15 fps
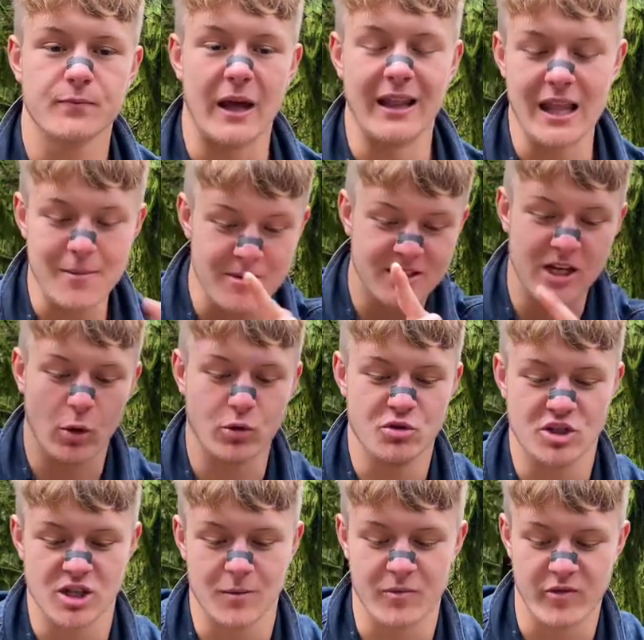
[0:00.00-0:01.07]
And let me tell you
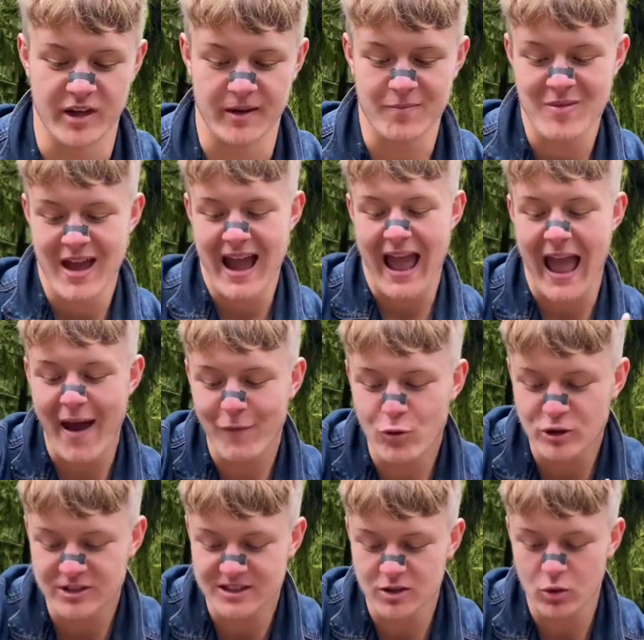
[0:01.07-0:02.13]
something.
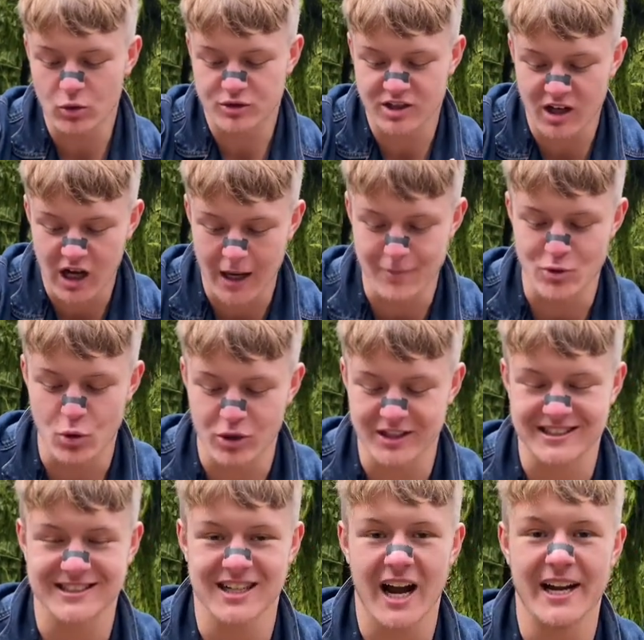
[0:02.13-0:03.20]
Every single time you're
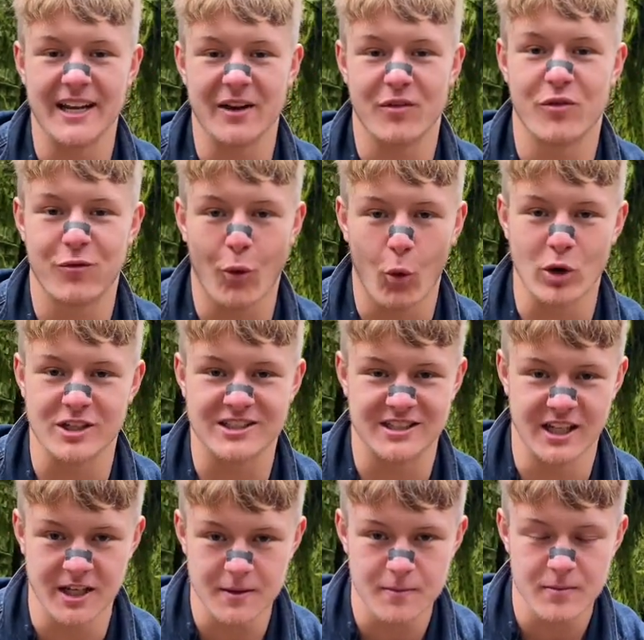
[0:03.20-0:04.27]
deciding for
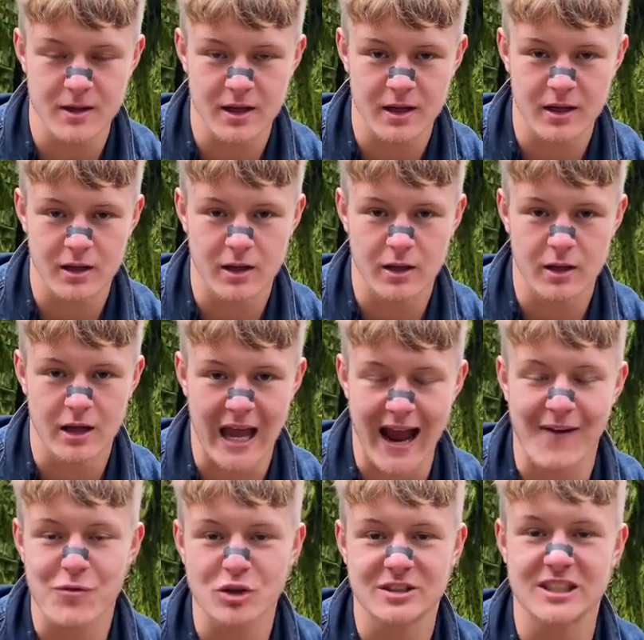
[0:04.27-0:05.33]
sin,
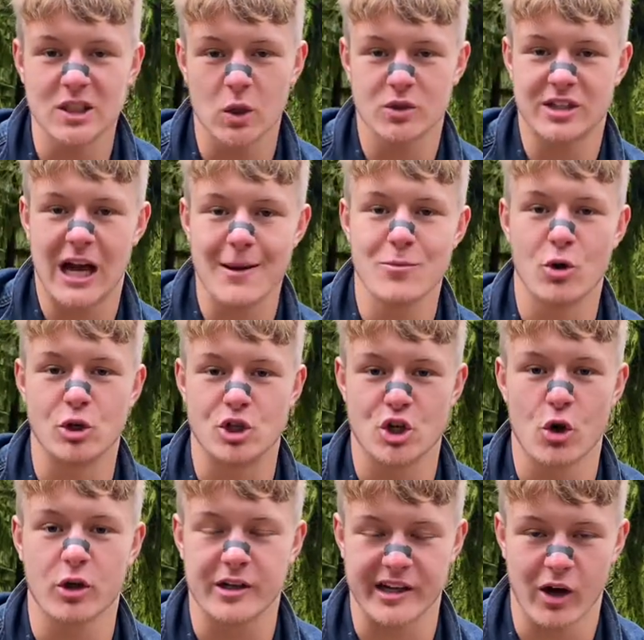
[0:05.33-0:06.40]
every single time you're
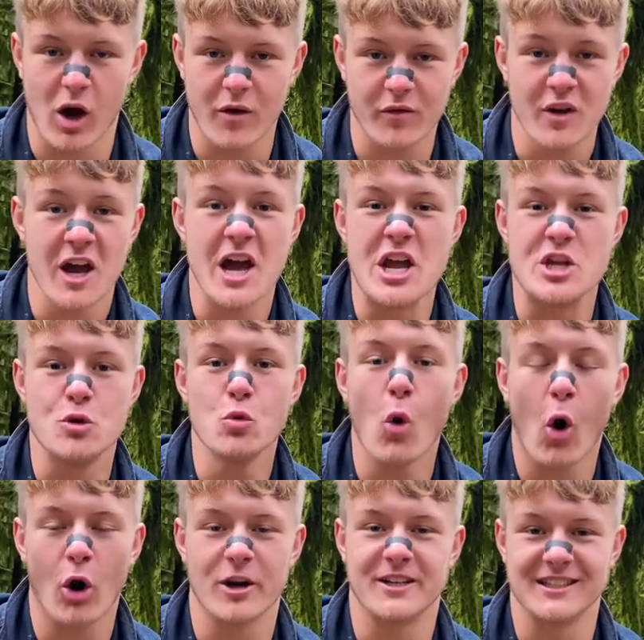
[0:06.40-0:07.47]
jerking off, you
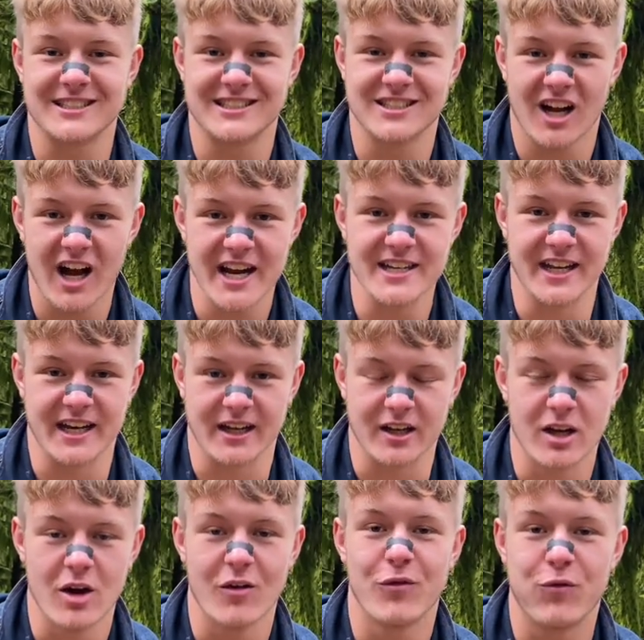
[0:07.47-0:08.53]
are deciding
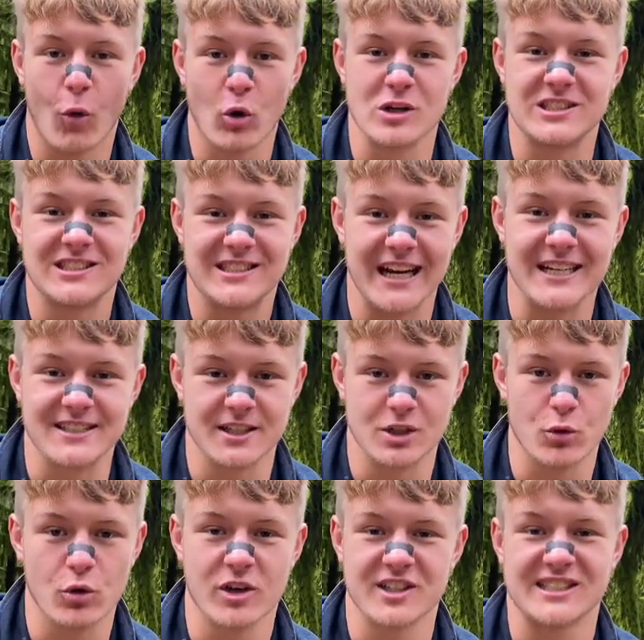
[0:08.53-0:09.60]
for Satan.
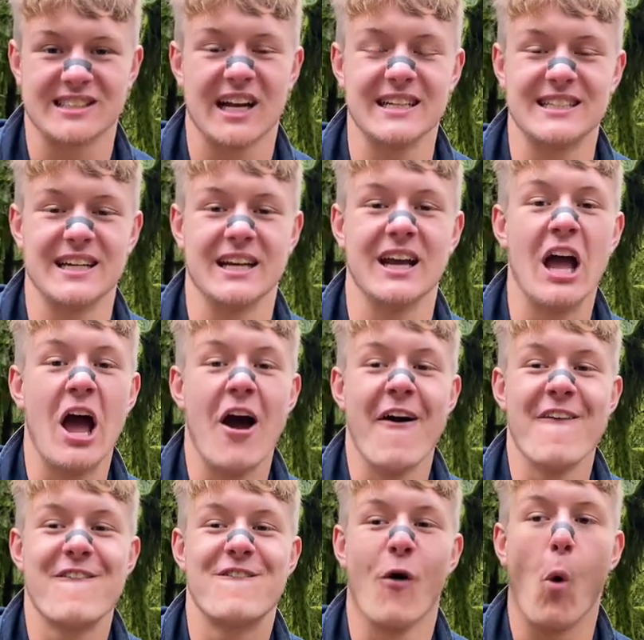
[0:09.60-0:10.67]
You are deciding,
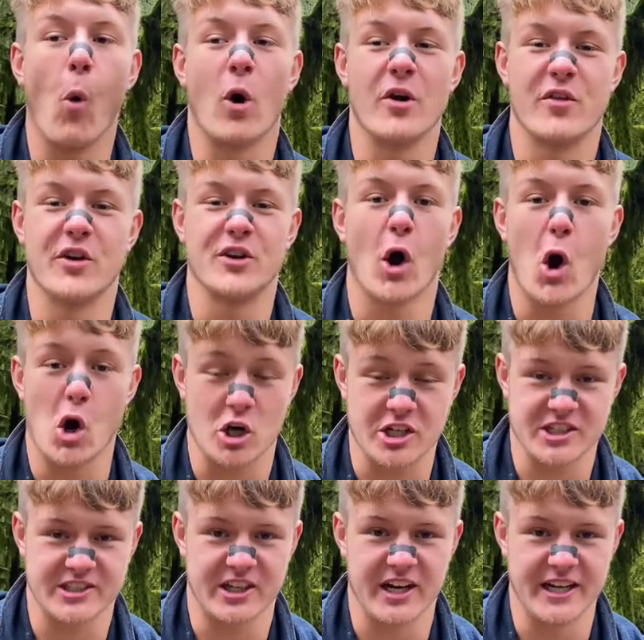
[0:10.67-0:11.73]
for the dark
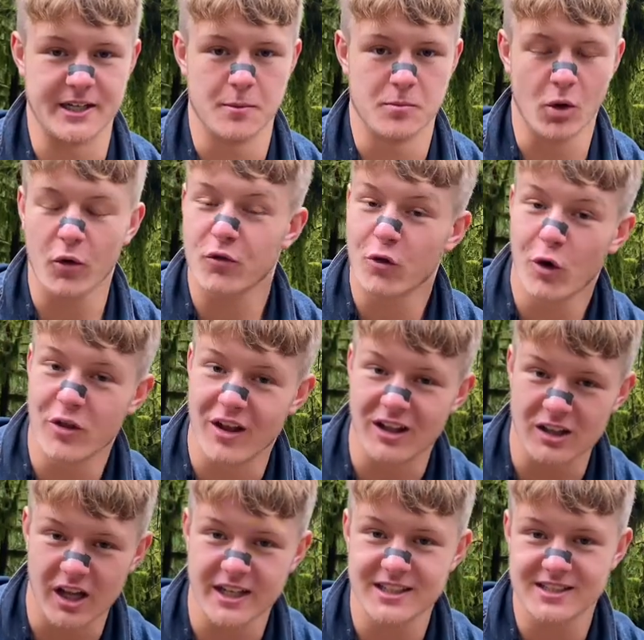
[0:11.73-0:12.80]
side, not for the
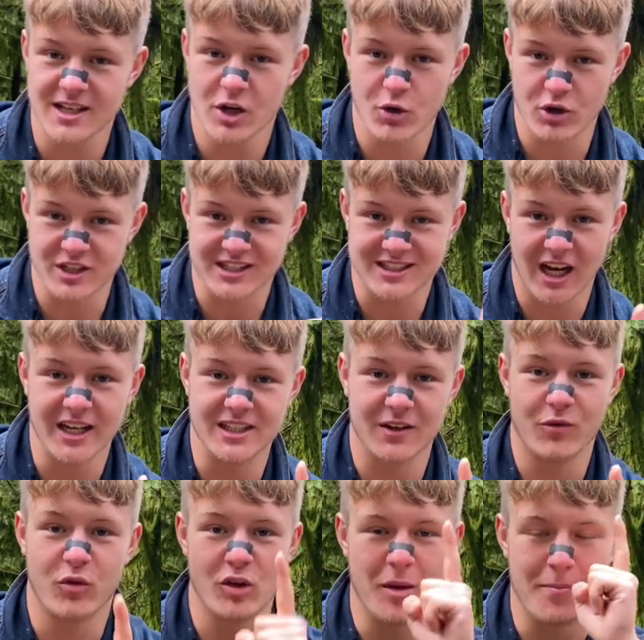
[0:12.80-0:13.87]
light side. You're deciding
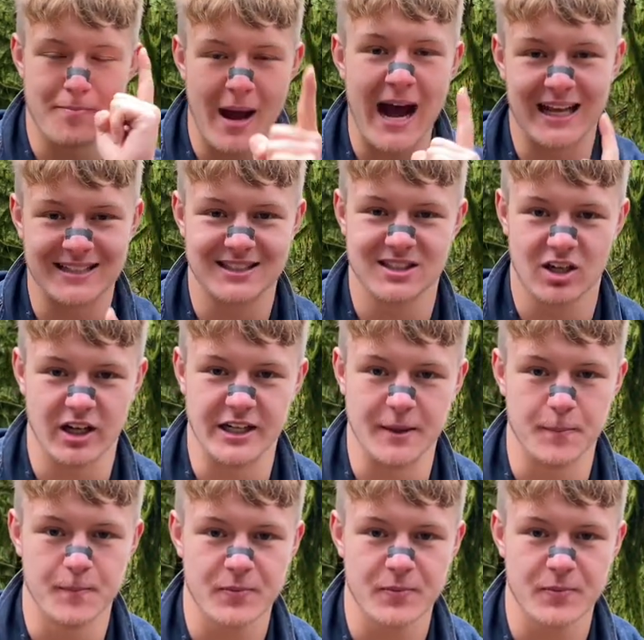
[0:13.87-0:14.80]
for the bad side.